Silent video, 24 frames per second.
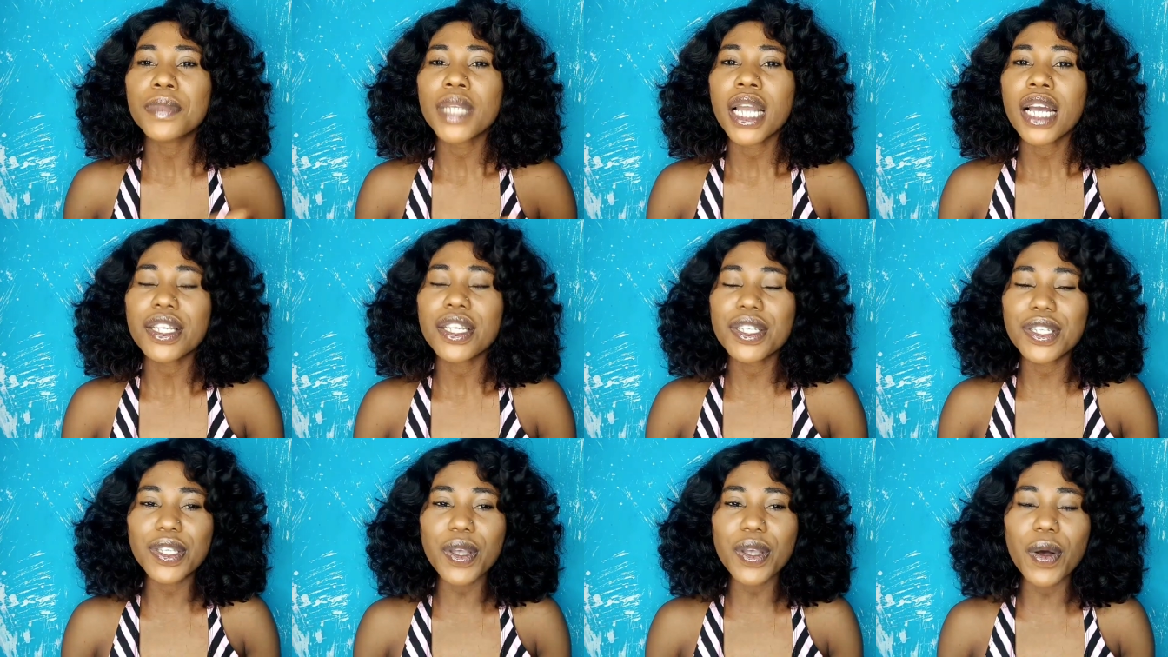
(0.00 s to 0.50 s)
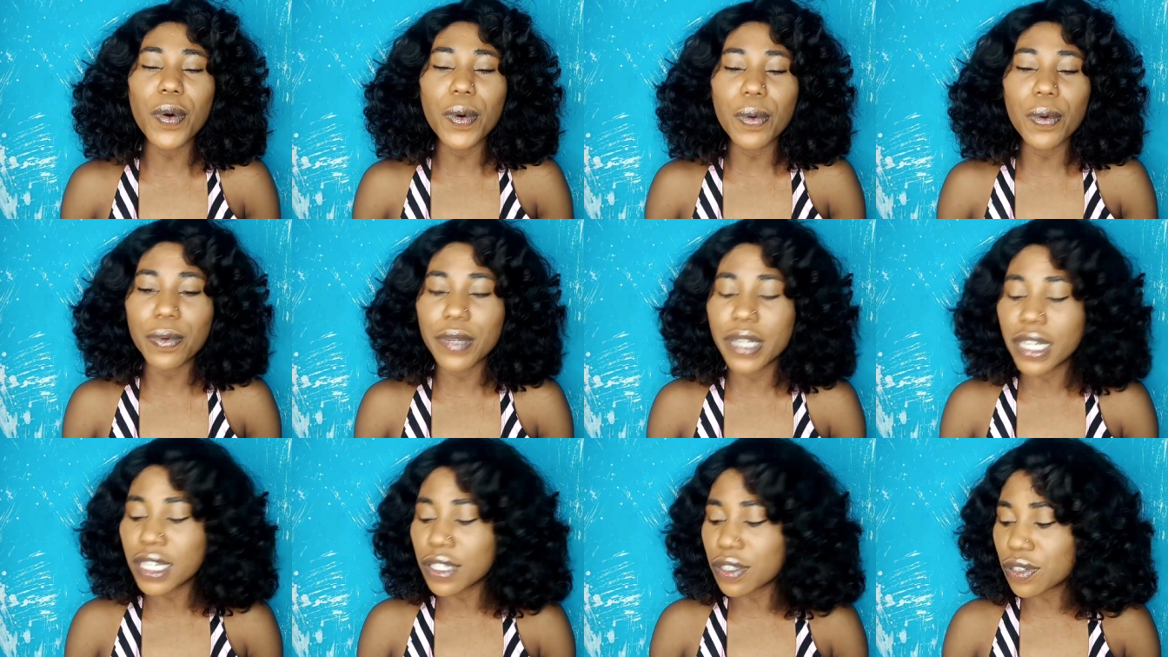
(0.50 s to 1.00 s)
So
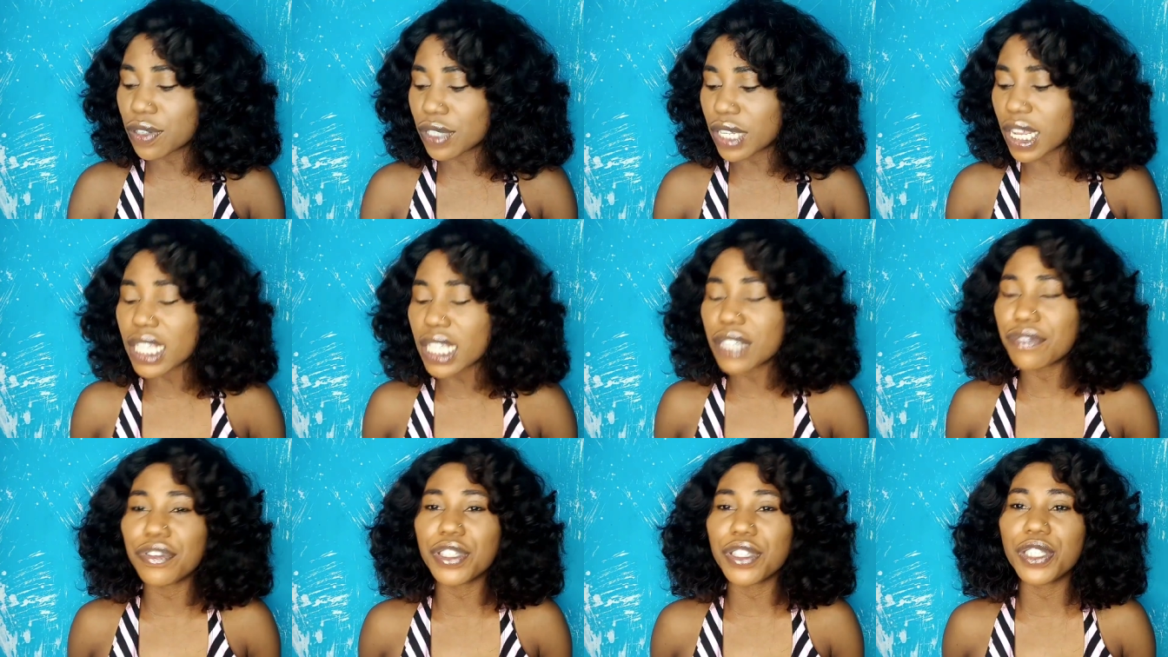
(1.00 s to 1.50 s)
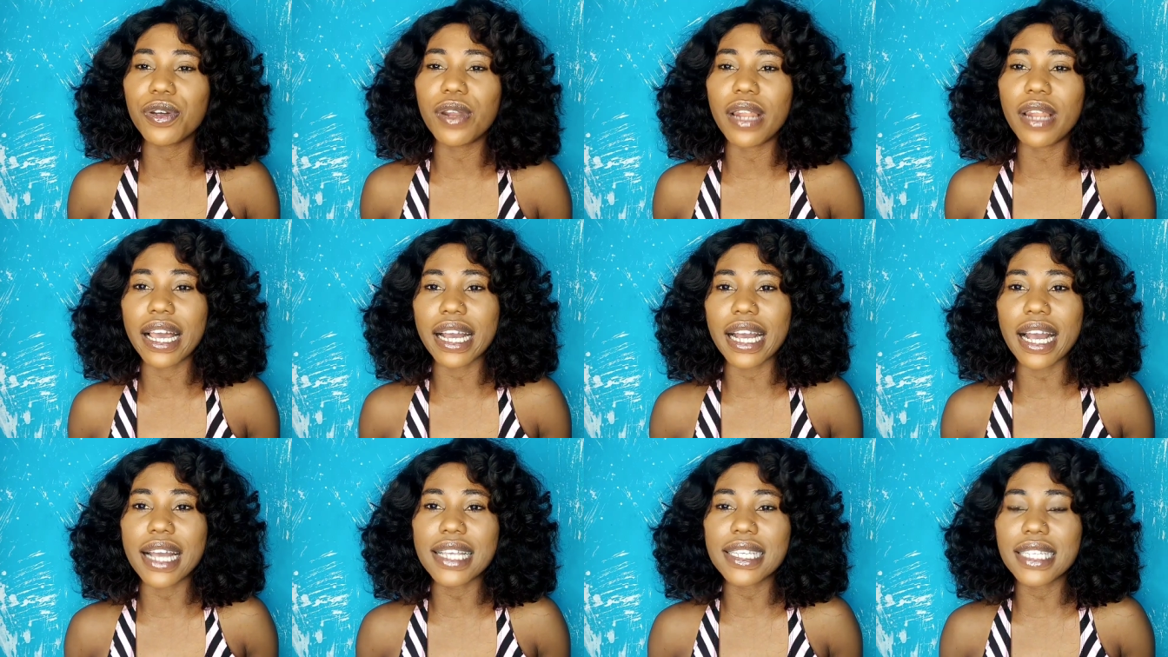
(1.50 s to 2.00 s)
in today's video,
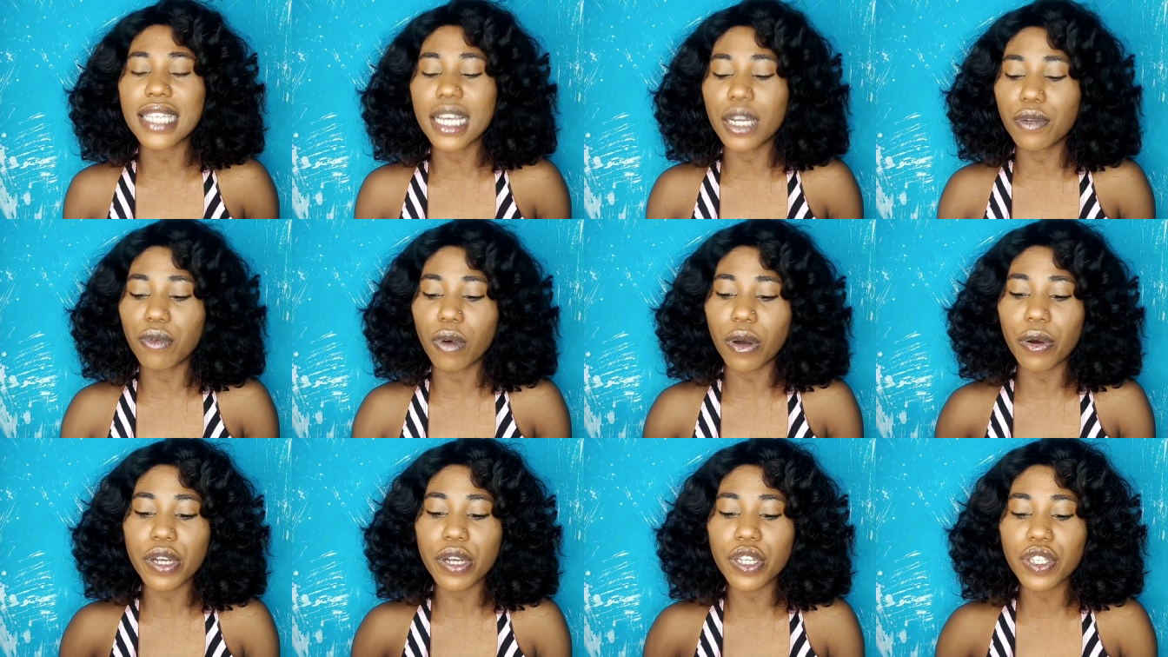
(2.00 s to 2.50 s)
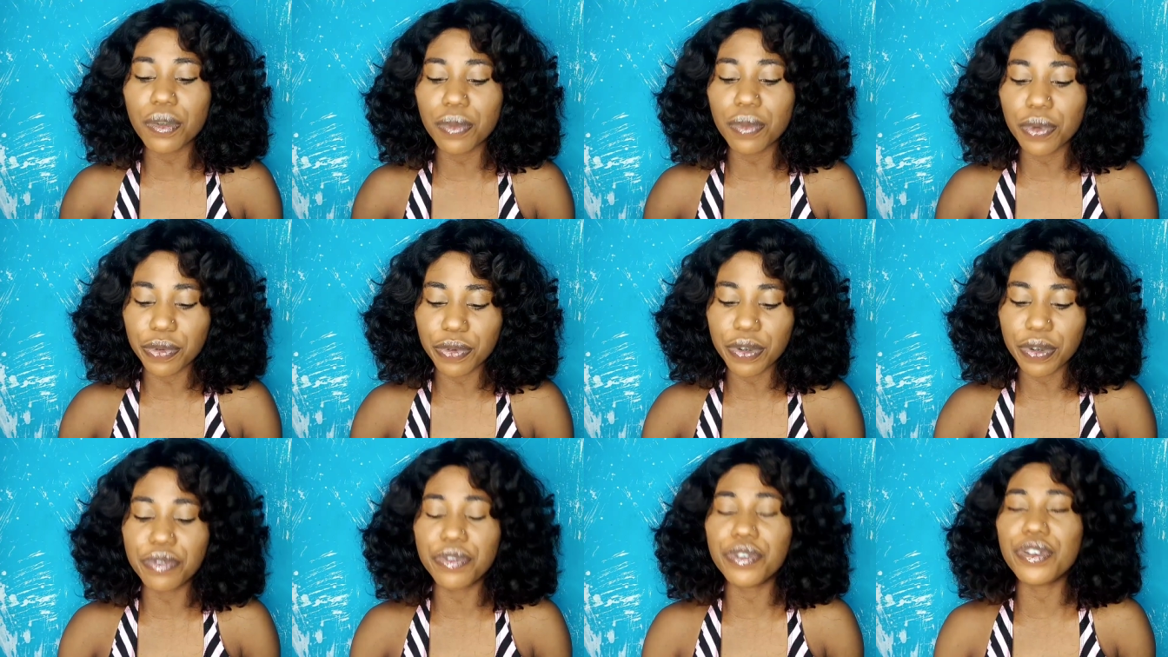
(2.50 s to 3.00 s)
like I said, we're going to be
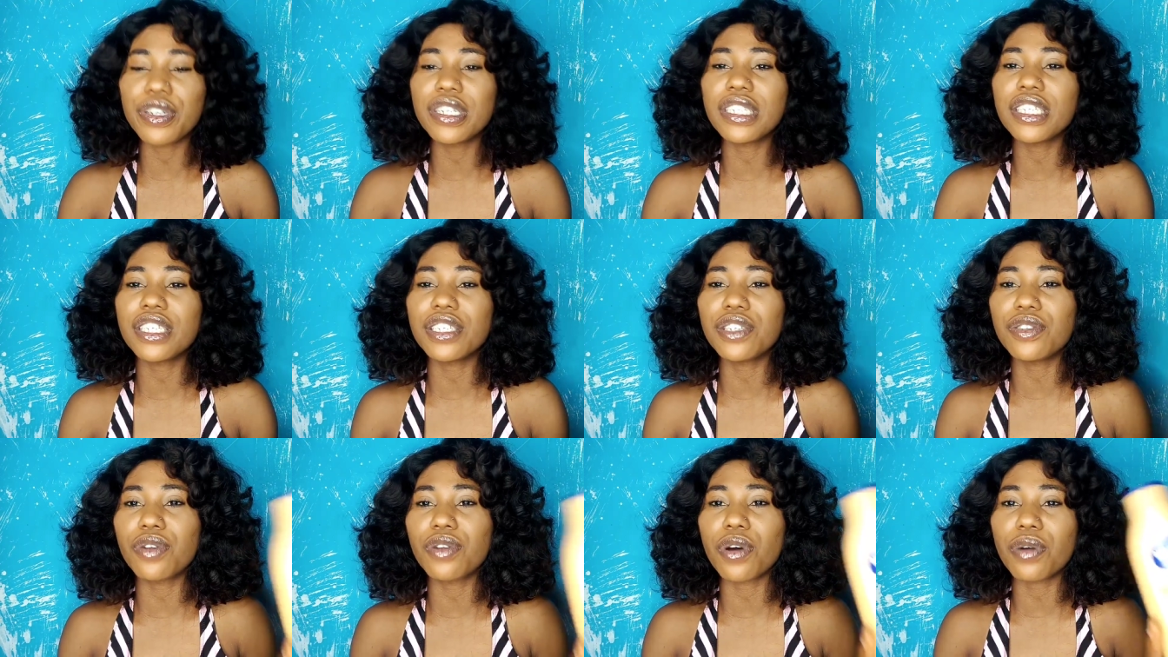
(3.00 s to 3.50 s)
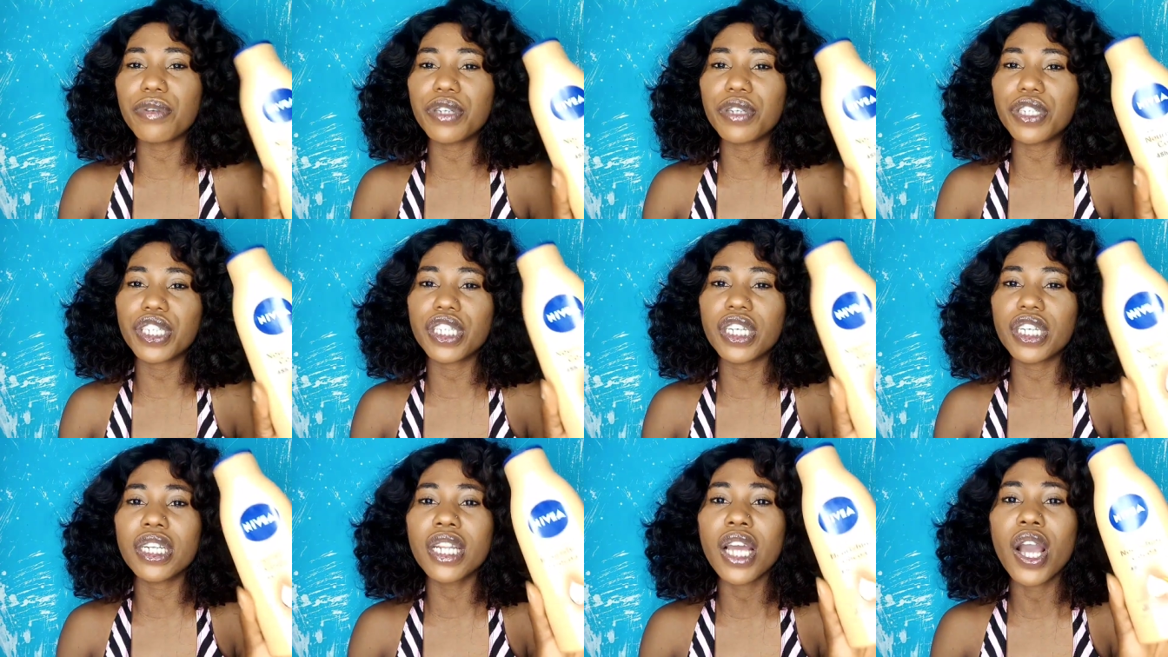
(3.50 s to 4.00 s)
reviewing the
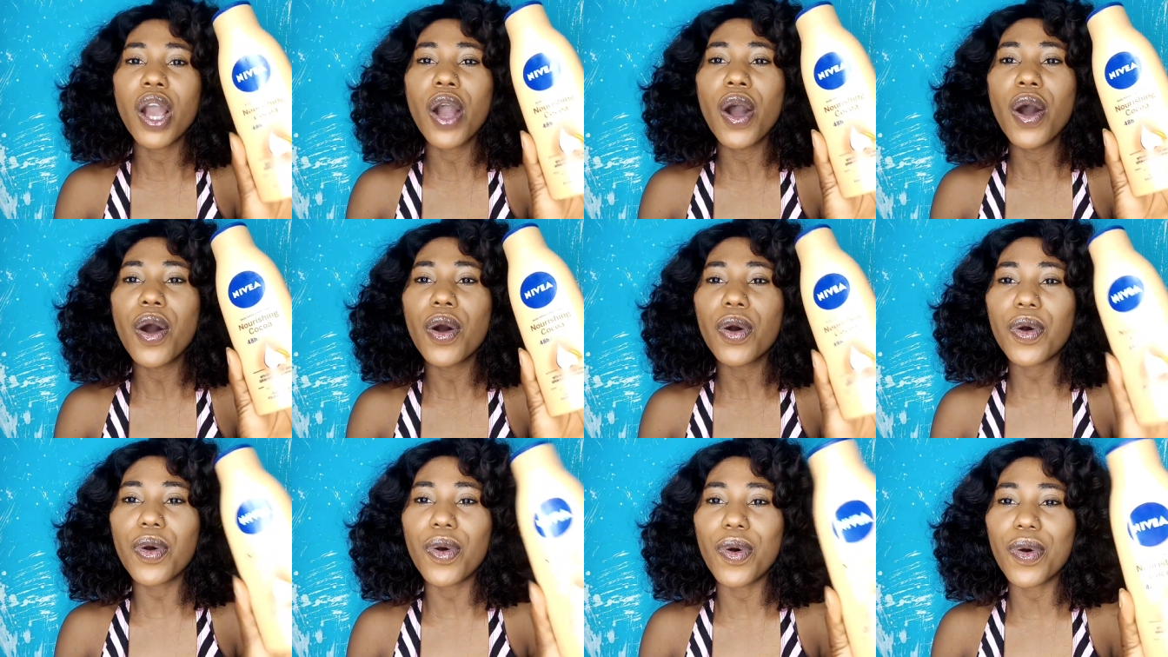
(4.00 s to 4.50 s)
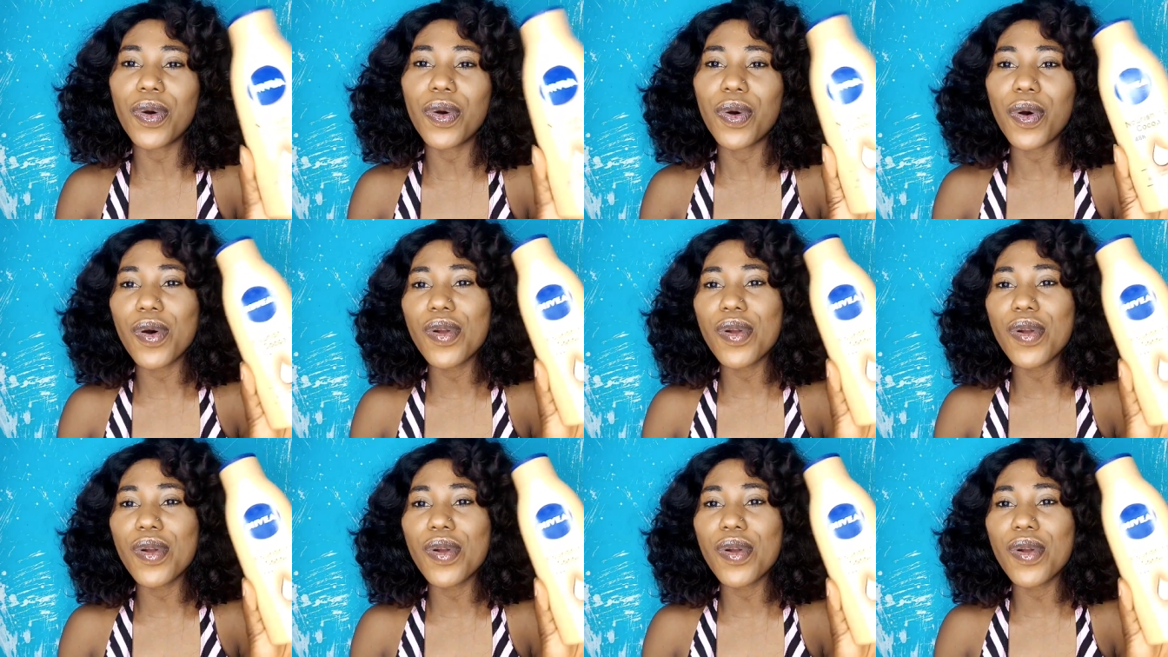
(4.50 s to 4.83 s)
Nourishing Cocoa